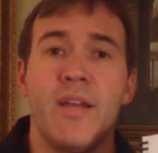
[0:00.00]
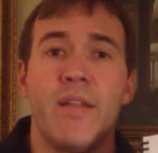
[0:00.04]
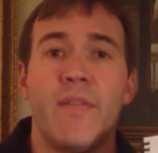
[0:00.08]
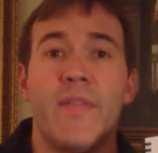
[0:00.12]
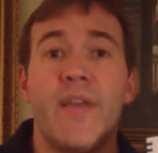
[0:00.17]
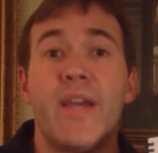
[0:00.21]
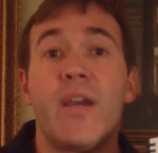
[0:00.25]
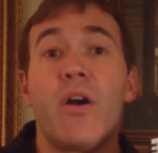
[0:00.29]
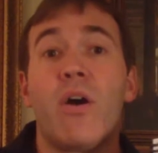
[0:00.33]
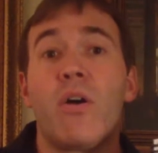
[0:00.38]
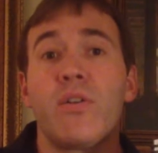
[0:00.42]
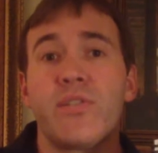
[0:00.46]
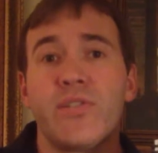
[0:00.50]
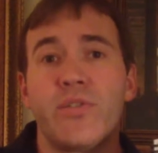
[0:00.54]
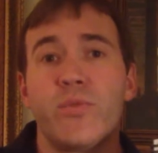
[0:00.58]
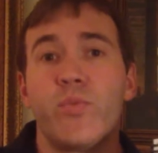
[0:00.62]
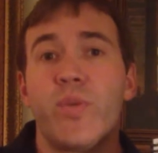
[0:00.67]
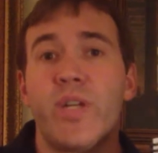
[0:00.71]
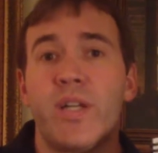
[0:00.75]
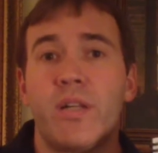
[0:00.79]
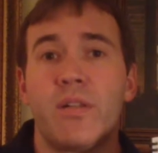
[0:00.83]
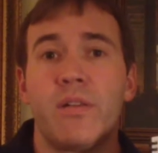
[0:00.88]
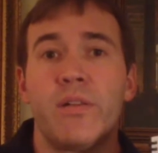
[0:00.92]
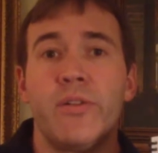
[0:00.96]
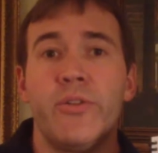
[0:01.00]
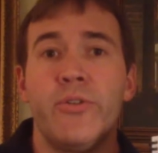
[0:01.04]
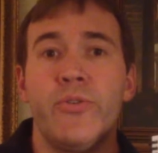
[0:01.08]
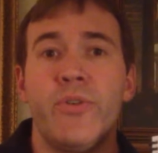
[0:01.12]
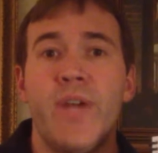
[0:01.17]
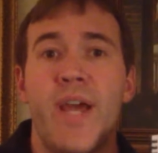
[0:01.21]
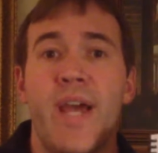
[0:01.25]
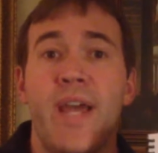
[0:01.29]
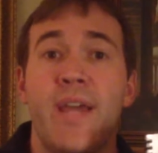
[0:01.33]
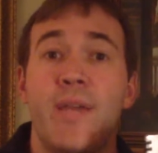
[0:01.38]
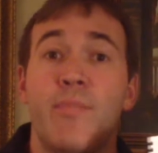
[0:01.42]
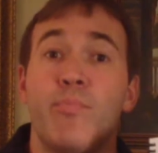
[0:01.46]
They also
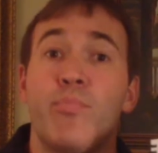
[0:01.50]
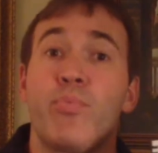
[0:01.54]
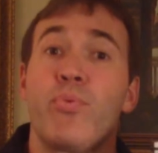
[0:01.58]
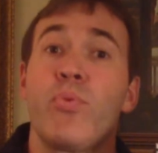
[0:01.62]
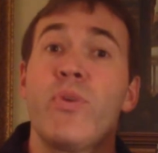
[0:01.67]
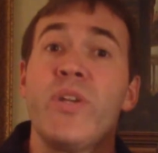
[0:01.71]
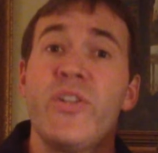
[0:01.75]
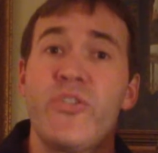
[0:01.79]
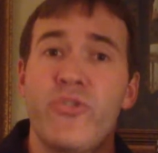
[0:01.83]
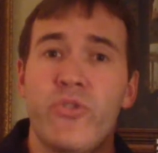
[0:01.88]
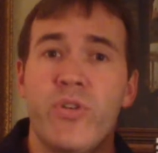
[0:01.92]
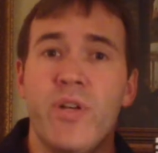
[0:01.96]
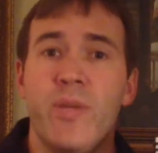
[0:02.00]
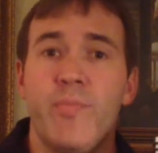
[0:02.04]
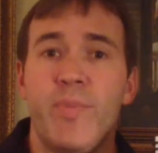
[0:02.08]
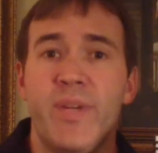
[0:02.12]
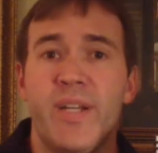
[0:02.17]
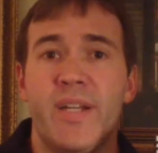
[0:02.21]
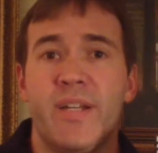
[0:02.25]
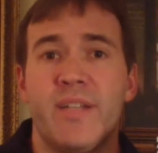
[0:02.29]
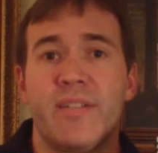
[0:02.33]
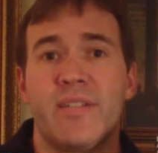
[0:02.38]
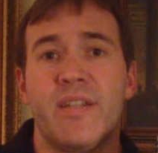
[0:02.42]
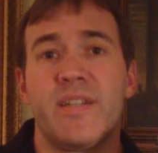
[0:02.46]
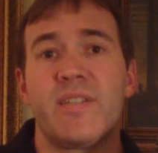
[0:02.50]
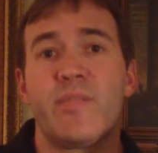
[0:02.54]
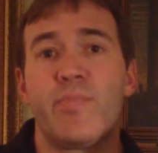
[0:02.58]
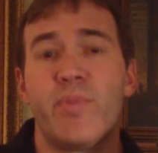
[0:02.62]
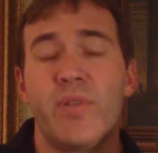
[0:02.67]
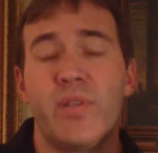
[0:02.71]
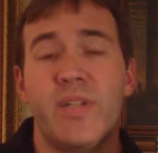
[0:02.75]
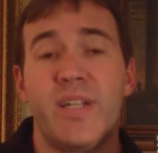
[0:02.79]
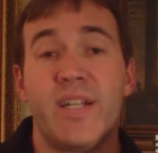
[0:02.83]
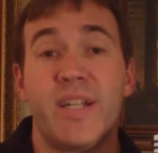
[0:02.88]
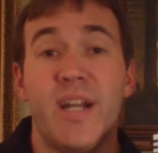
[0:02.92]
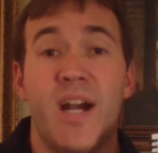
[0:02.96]
include a pre-trip
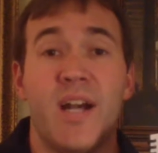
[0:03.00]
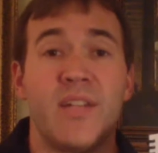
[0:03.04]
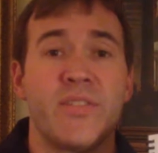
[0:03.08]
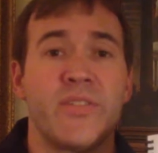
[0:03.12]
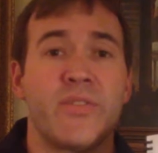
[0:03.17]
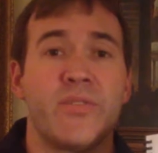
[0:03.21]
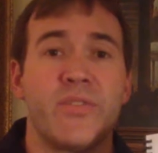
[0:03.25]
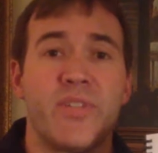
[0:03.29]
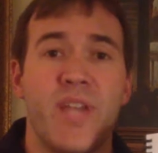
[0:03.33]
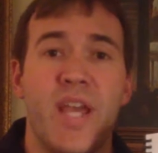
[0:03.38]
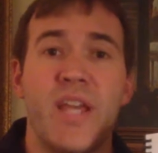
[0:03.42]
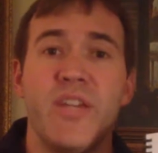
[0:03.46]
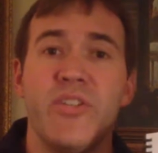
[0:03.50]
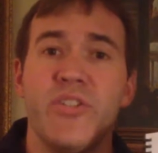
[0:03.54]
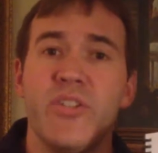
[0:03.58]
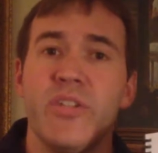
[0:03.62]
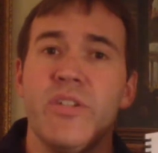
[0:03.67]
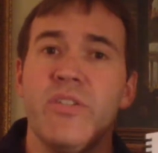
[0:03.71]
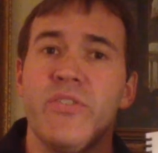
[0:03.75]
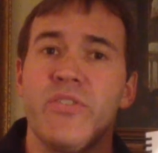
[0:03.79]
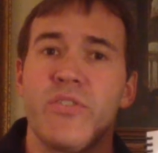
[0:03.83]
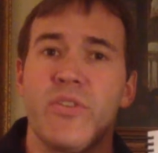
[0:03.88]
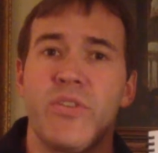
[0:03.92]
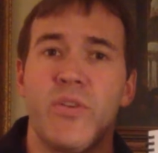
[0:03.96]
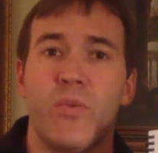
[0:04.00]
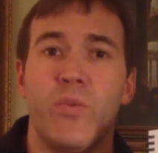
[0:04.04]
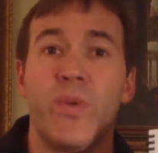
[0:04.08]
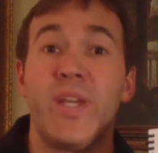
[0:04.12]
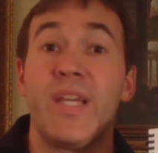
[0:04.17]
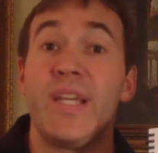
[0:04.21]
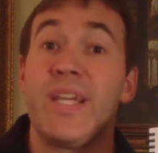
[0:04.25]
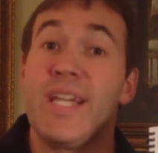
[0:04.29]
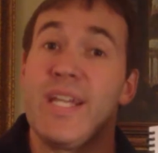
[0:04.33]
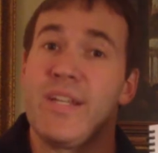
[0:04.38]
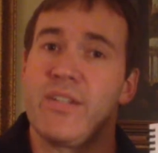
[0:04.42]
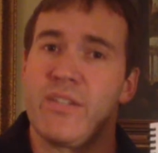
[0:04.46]
accessibility consultation so that we
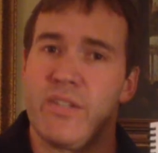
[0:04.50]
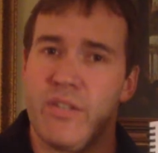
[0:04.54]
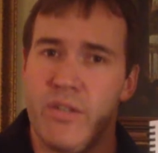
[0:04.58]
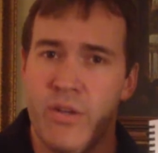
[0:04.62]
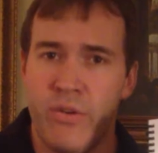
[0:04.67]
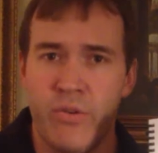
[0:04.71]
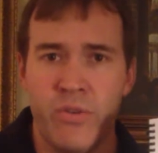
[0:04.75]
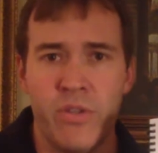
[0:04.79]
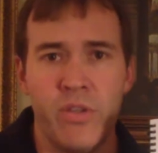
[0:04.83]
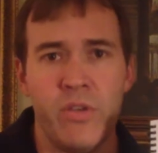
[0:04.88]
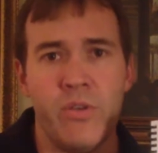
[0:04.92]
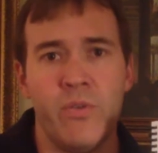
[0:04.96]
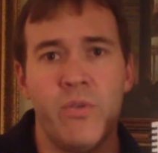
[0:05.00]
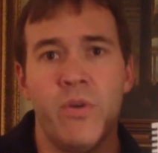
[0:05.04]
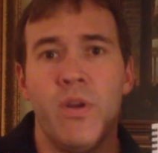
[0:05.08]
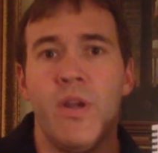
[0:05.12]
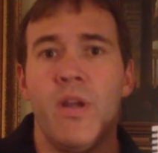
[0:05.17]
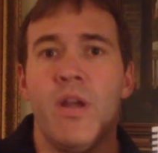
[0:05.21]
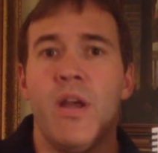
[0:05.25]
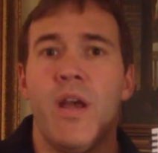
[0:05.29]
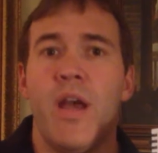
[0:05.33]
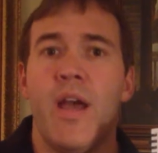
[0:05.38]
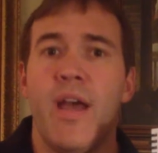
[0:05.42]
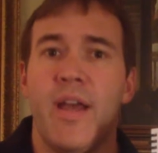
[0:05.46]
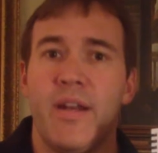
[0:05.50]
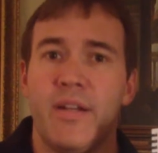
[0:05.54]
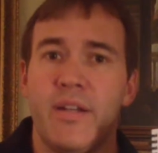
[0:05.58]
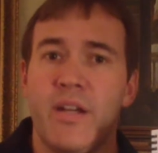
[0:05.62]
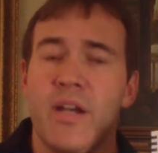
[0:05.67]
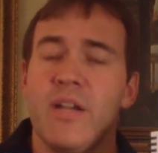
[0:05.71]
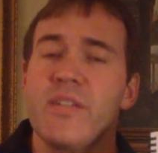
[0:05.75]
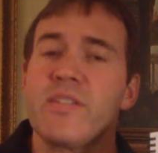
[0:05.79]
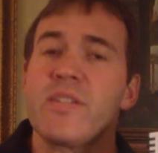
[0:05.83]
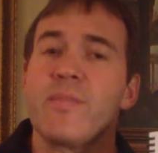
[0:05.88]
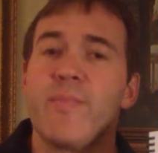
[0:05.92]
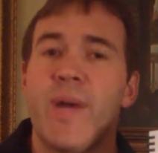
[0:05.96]
can get to know you and
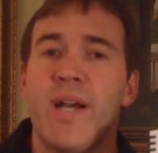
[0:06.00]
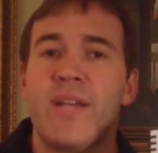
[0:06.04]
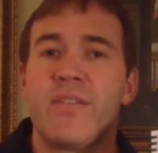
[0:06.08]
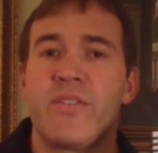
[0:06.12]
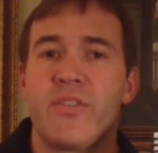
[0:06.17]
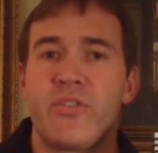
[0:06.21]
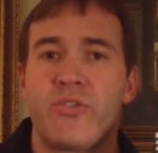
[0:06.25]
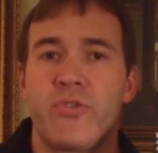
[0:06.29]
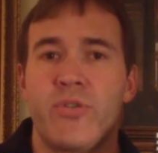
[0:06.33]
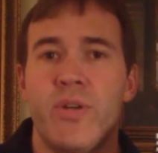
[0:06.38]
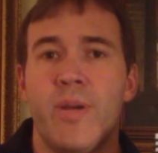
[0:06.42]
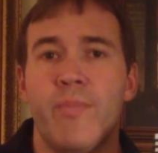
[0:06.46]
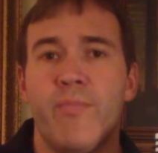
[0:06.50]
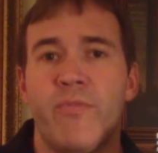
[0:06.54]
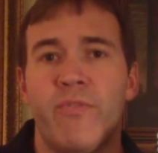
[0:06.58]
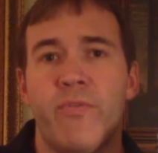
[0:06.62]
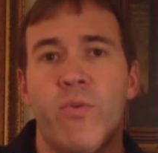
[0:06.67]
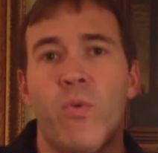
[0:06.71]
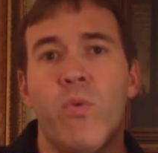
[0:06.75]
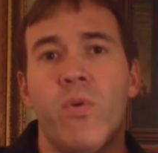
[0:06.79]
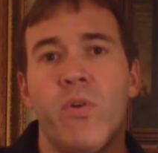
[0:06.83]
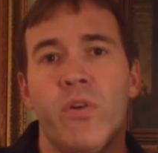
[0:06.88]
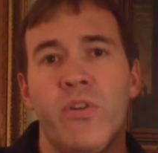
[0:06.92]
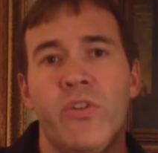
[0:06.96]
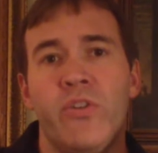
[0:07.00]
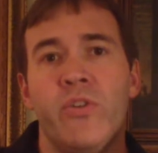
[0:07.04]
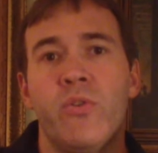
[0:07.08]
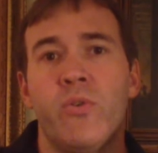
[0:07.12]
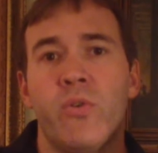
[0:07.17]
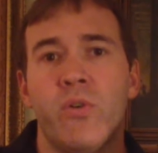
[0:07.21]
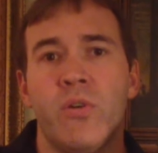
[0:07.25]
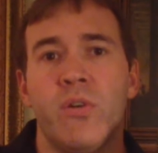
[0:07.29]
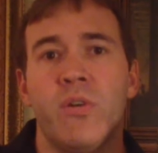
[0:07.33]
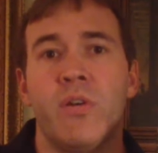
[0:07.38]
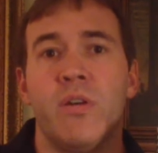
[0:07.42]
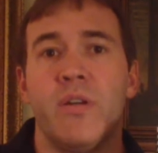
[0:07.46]
customize the trip for
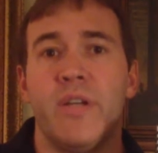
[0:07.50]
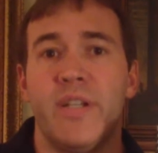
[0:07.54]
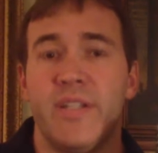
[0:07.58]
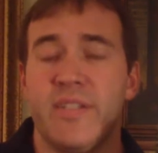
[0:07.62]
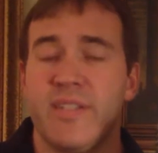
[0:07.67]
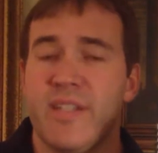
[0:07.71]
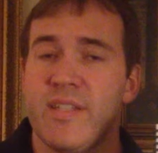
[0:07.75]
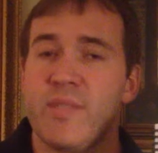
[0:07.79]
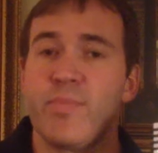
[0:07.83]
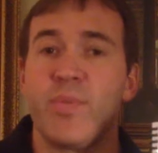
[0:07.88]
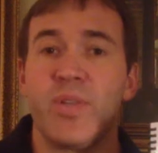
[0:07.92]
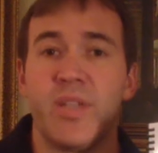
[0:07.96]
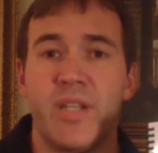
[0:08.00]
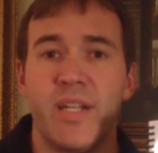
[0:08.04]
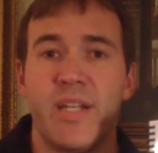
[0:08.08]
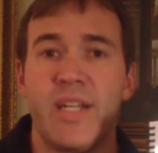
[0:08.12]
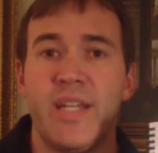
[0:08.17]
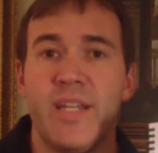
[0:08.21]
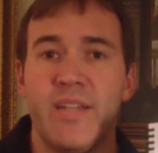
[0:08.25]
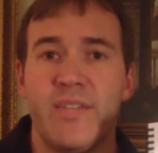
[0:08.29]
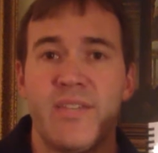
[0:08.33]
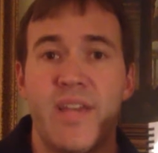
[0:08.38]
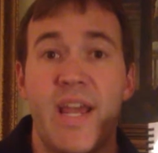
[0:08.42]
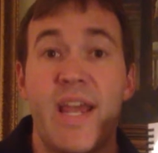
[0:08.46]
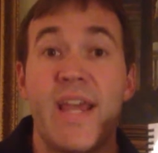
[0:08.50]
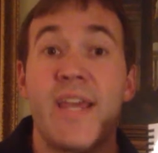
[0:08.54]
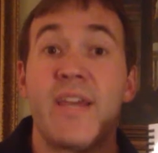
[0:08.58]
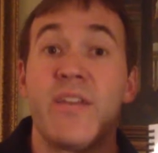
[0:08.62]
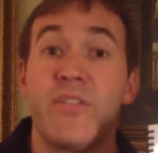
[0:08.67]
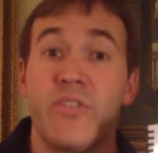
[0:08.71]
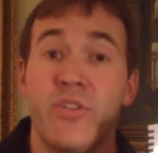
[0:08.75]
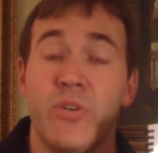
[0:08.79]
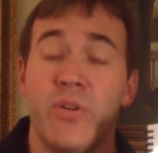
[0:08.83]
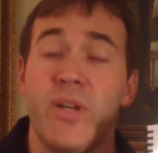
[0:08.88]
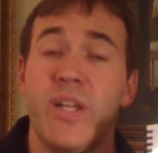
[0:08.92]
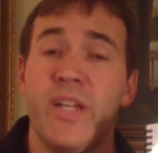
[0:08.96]
your accessibility needs
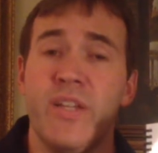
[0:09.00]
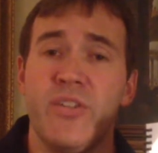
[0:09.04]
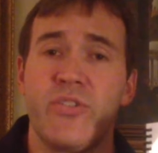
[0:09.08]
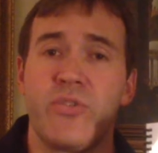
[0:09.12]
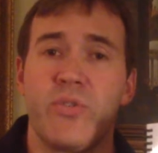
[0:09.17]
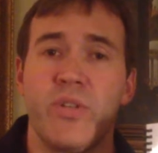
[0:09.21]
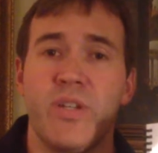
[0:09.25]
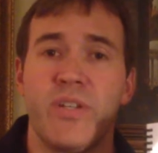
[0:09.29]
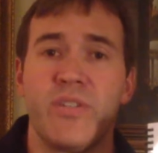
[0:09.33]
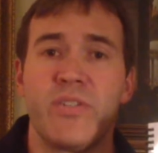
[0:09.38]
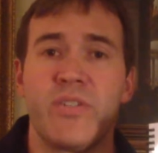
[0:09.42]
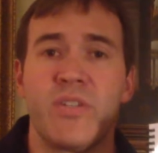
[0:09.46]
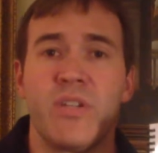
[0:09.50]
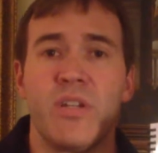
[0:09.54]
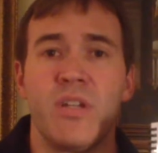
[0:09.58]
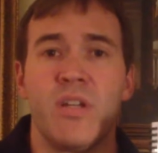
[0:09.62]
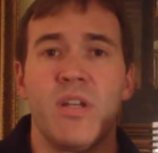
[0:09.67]
and your interest,